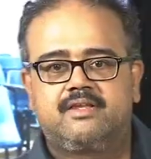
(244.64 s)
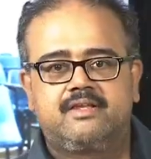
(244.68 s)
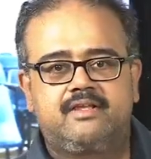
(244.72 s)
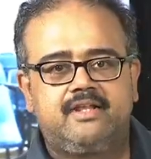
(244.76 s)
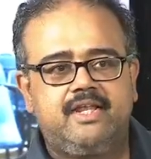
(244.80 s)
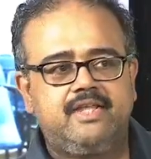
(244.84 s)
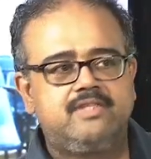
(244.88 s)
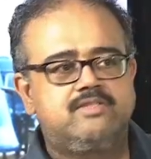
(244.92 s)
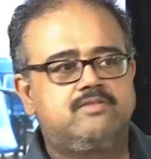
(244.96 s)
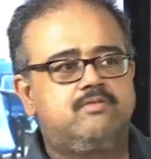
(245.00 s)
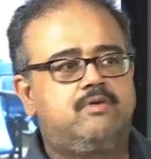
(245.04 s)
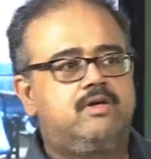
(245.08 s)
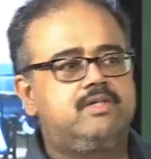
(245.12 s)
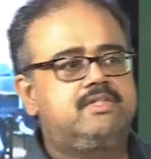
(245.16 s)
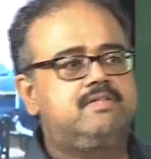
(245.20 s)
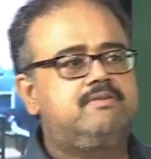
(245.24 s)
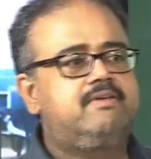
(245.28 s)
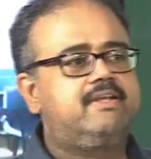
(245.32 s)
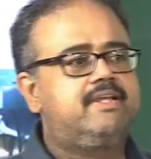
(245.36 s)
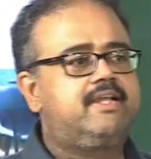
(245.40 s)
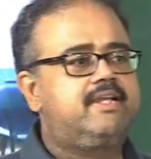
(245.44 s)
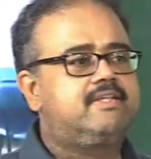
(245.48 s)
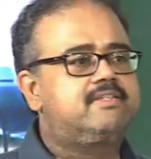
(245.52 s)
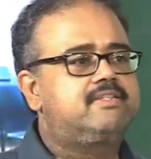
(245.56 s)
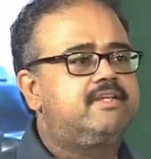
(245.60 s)
right. So
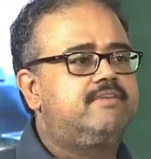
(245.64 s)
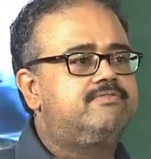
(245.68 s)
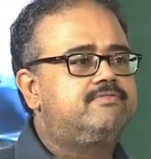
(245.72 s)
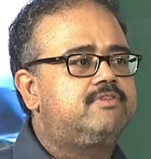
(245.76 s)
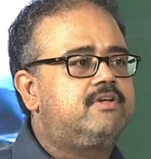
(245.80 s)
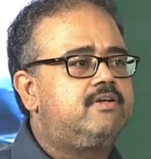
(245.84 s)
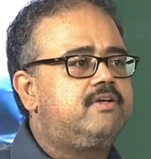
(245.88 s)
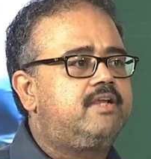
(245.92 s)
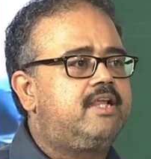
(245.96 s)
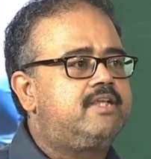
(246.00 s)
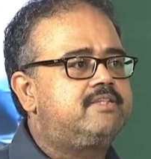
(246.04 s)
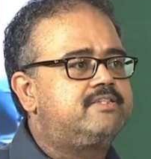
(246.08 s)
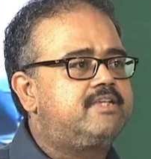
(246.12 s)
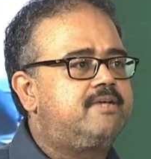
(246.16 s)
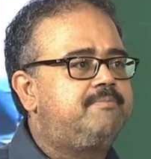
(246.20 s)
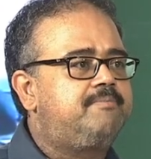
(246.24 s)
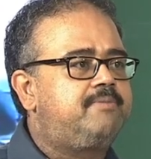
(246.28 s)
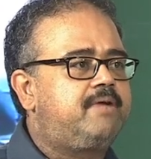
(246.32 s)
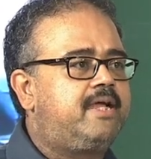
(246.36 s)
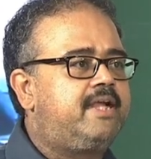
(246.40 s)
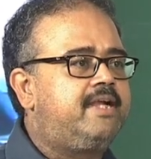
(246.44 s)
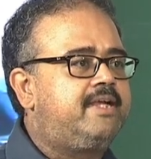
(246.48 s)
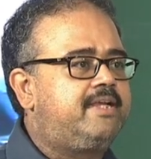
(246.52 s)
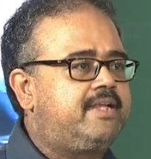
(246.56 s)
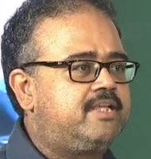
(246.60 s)
whatever gets left out I
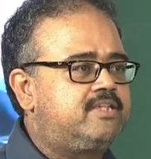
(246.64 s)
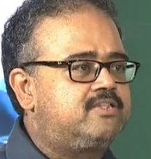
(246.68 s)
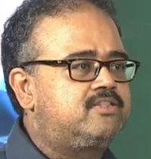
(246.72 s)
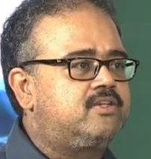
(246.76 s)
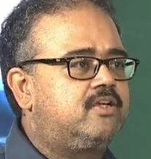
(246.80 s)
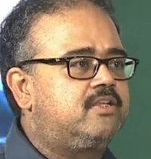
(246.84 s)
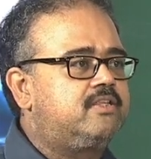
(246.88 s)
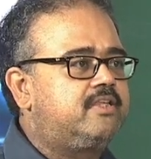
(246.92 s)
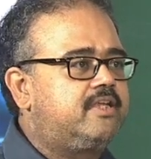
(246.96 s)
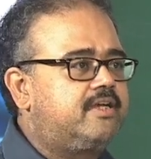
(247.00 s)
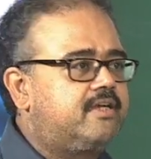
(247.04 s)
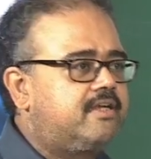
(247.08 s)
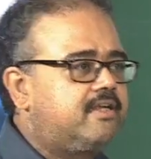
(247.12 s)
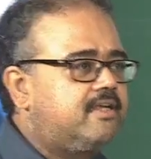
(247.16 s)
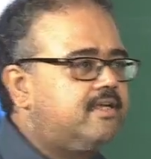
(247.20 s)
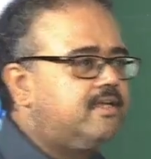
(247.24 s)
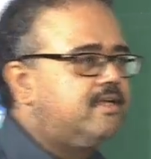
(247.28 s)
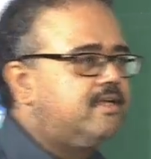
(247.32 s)
will test on that.